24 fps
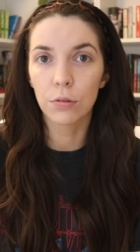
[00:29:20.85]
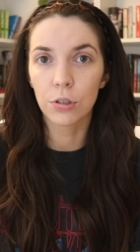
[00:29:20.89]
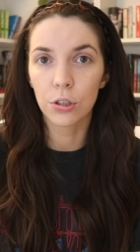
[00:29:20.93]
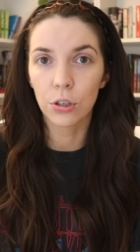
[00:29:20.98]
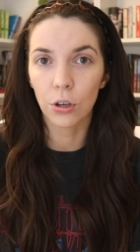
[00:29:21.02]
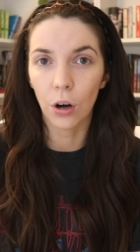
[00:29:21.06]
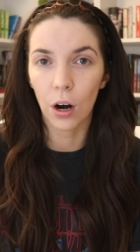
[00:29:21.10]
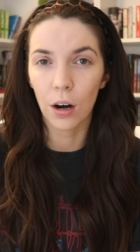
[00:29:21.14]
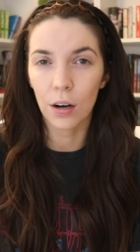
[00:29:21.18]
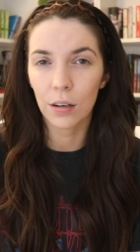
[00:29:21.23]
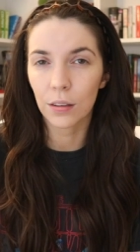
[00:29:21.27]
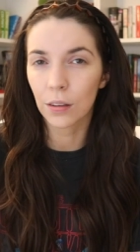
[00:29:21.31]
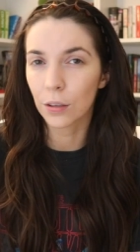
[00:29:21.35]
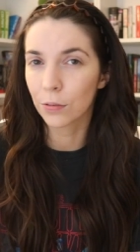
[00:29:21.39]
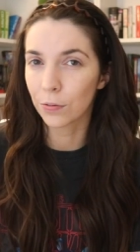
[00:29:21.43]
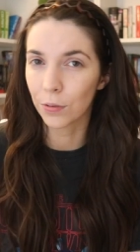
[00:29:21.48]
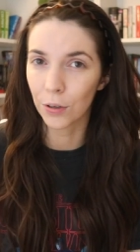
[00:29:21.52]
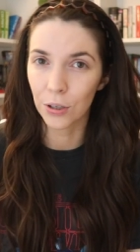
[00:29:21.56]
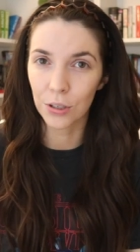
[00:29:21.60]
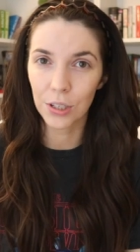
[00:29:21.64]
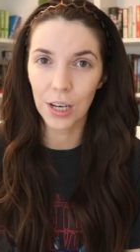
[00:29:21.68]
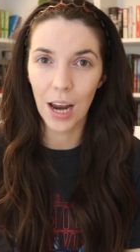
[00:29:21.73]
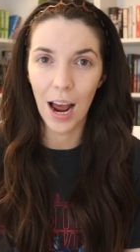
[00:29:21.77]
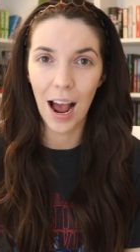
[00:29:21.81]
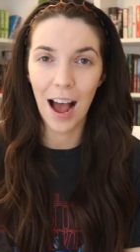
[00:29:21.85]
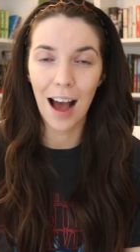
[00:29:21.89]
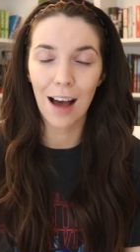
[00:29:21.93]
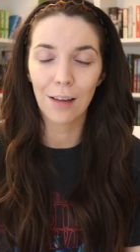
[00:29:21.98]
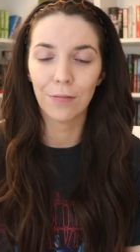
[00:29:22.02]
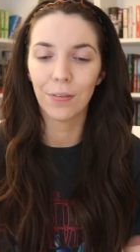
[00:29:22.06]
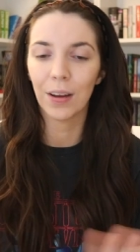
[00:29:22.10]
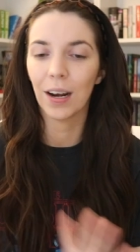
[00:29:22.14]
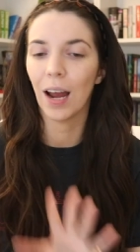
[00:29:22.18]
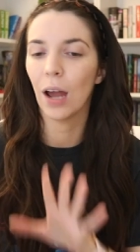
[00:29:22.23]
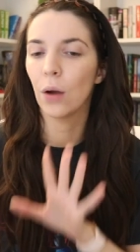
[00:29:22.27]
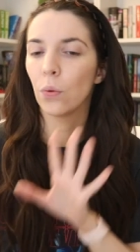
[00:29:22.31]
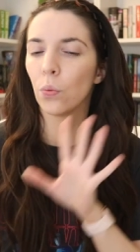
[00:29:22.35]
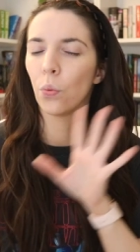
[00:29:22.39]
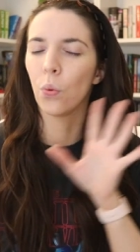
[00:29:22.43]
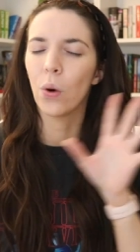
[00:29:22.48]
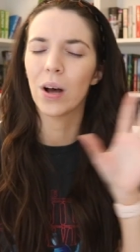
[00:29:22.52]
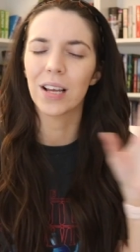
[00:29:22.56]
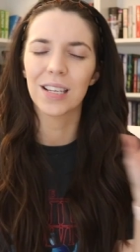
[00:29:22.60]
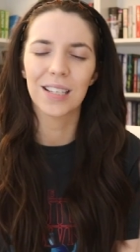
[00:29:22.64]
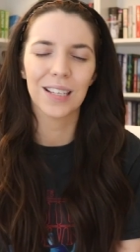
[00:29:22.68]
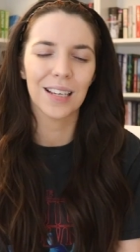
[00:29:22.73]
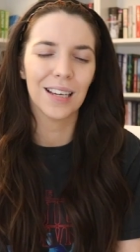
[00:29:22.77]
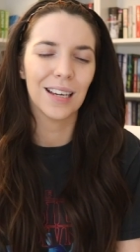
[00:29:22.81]
start the first half, and I
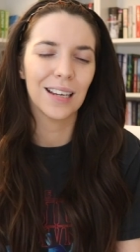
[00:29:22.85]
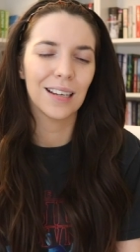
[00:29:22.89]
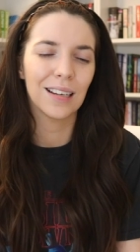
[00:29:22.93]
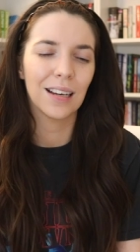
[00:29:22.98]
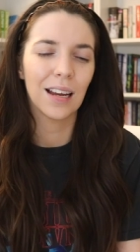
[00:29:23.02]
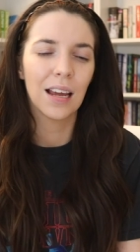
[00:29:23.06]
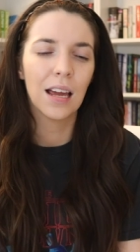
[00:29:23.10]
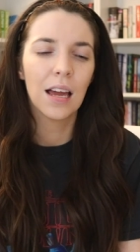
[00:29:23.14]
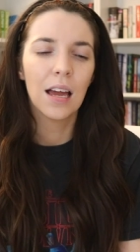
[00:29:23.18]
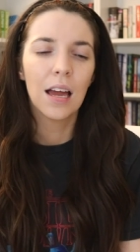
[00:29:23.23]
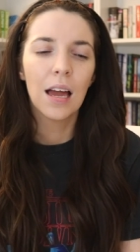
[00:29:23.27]
wasn't